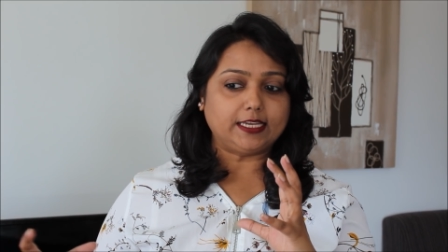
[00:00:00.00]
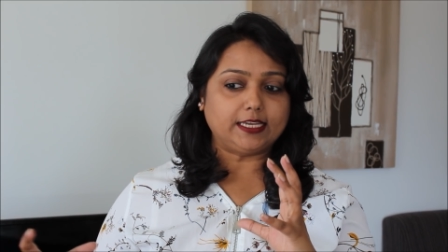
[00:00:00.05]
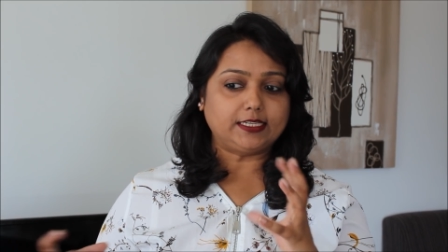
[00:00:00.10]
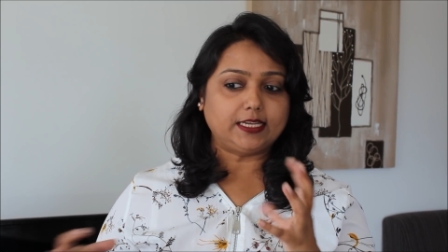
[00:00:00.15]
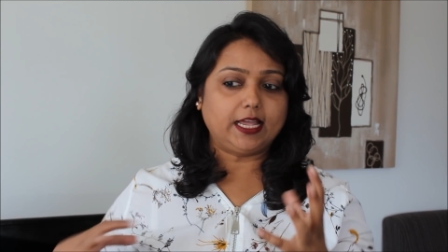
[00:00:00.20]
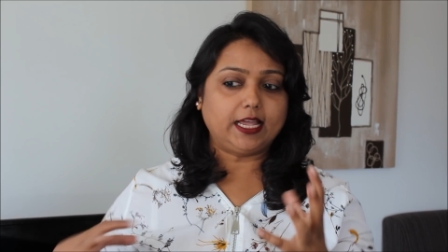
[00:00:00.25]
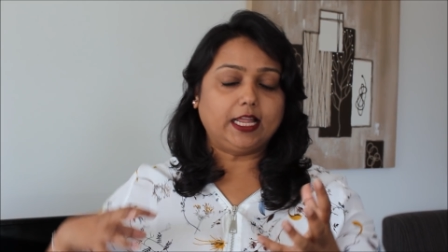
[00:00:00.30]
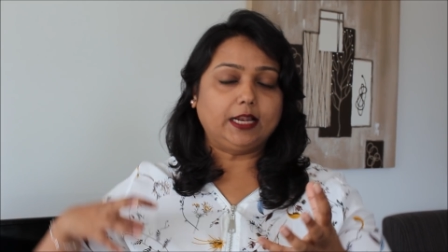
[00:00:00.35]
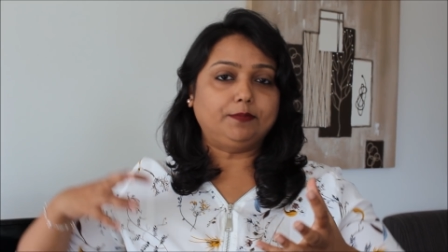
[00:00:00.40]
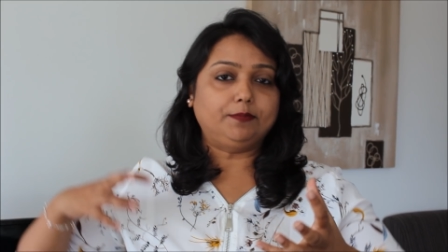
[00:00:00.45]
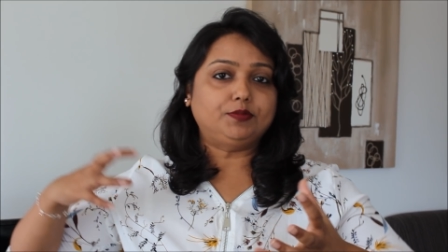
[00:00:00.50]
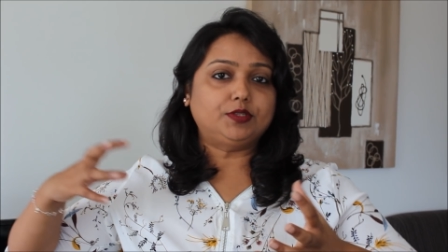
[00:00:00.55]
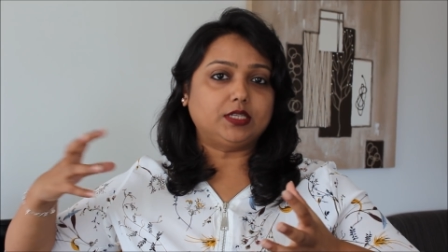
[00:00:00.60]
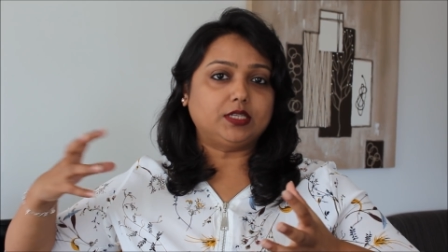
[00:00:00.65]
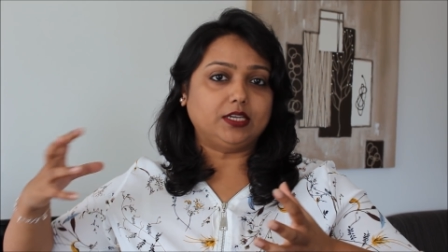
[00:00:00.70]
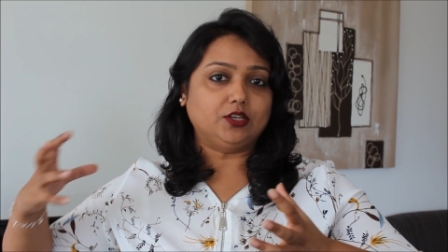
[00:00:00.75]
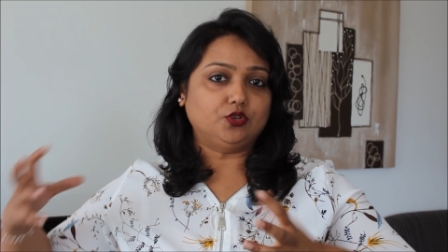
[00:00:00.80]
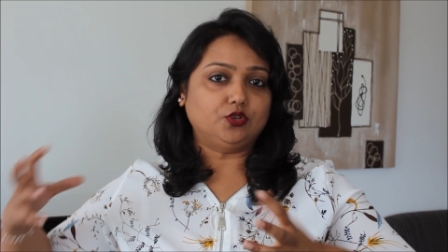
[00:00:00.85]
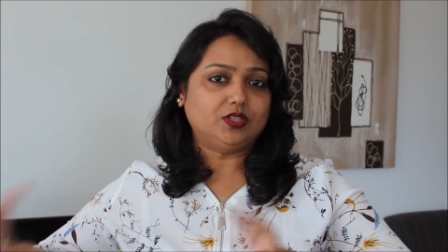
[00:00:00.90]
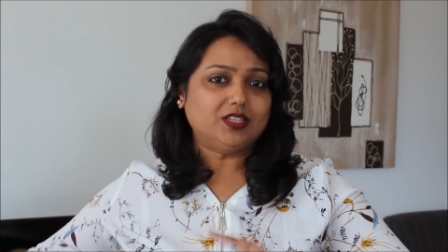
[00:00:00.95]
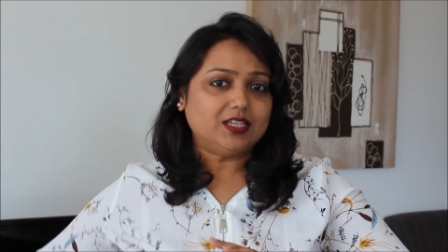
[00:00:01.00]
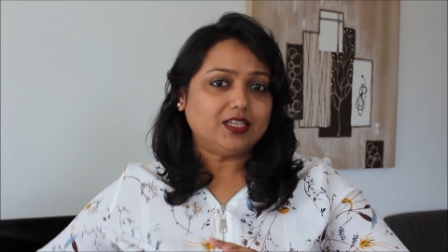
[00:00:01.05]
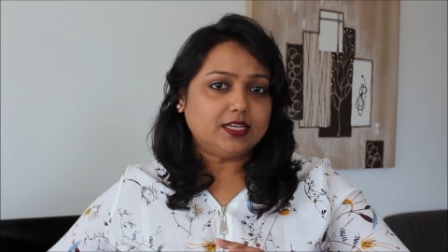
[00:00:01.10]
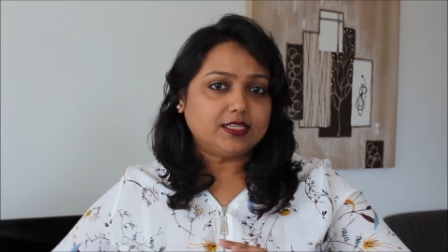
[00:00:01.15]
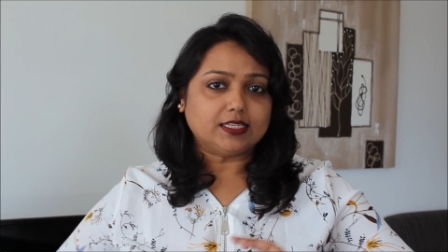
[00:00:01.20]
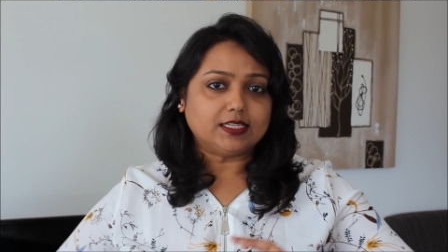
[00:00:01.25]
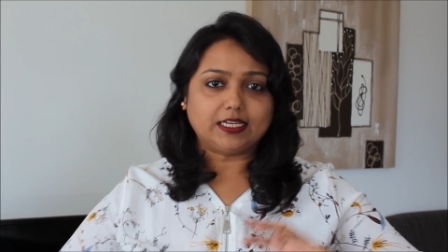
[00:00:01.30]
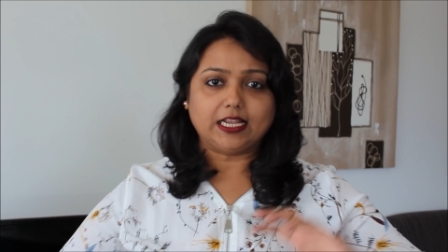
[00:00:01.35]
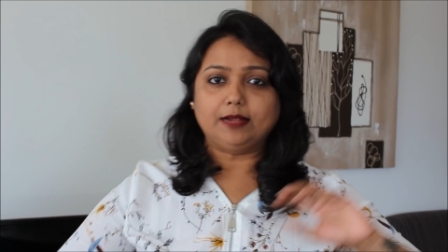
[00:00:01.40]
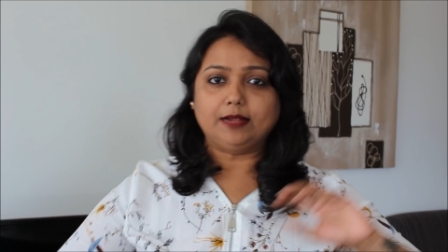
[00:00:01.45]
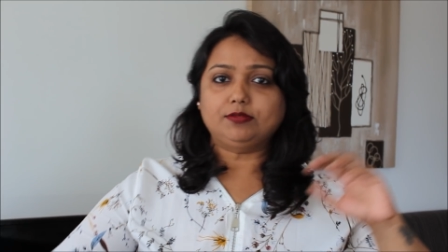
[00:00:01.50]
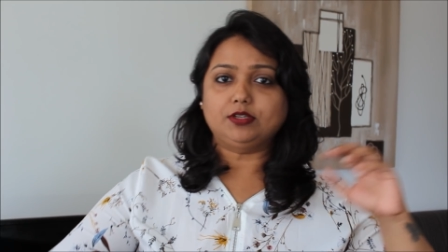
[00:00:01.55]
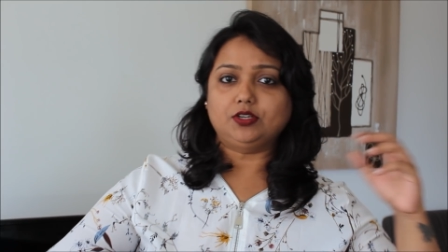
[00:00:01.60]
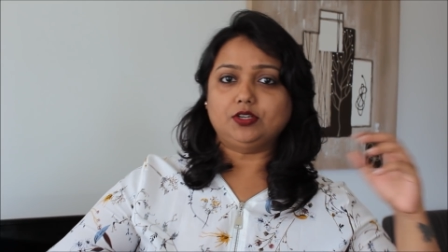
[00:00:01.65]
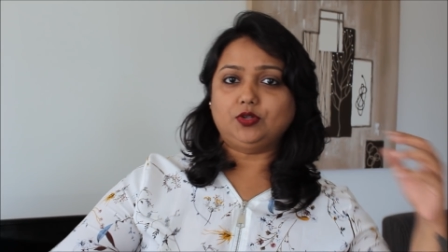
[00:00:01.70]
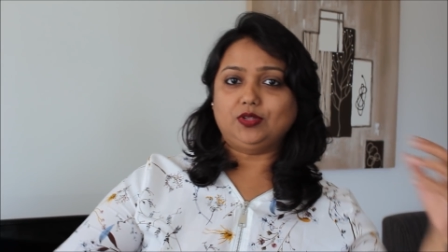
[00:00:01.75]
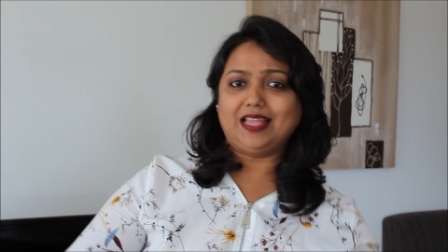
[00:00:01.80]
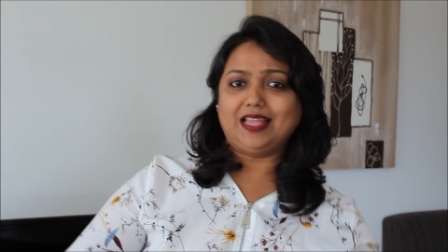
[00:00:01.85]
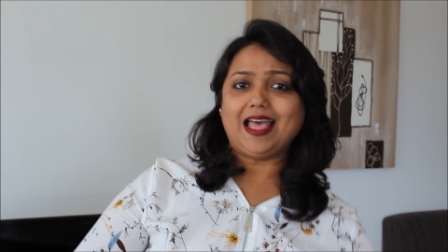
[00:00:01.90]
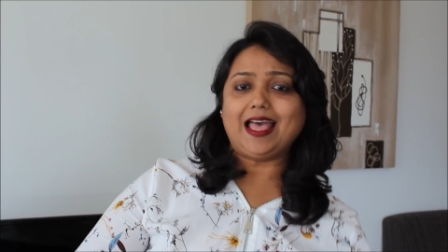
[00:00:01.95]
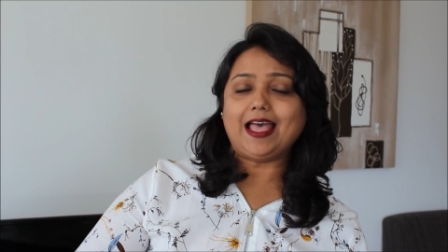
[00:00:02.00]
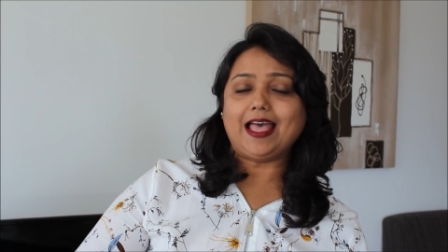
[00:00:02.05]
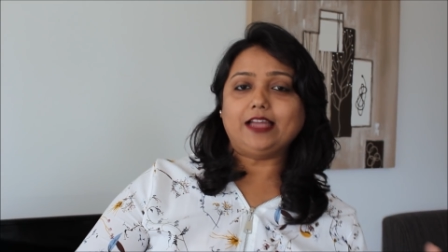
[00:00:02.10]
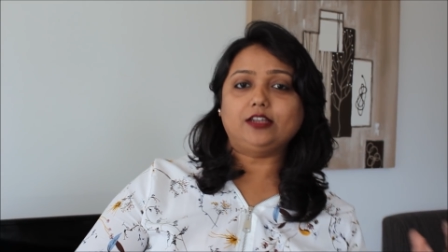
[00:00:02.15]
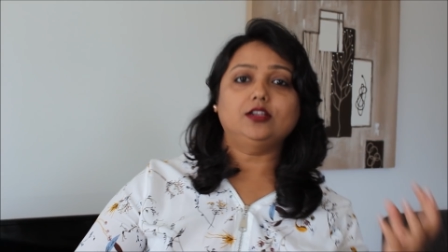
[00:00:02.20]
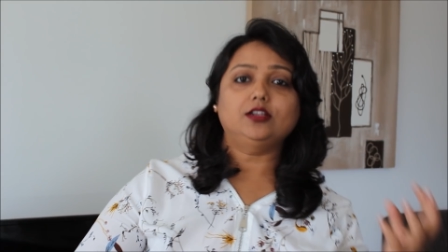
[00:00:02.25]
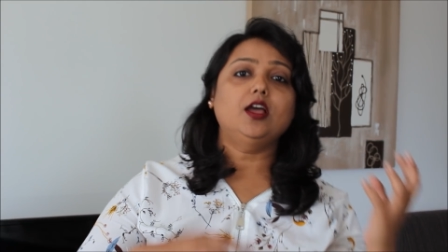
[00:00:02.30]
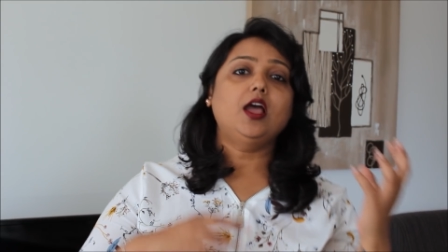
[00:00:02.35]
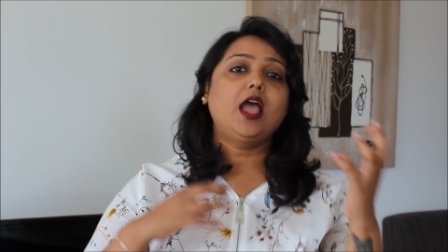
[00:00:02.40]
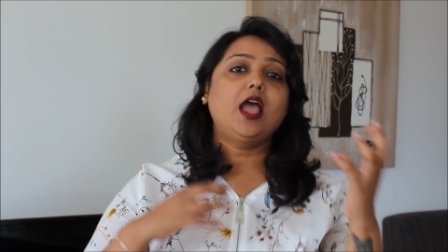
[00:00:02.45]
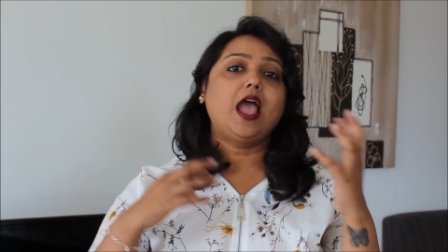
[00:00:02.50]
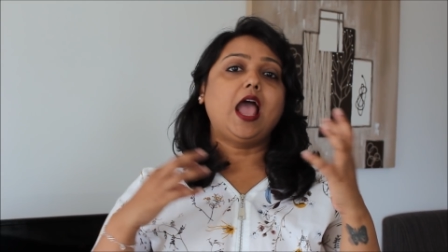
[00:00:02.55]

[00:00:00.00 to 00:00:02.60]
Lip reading: it helps into this, it helps into that,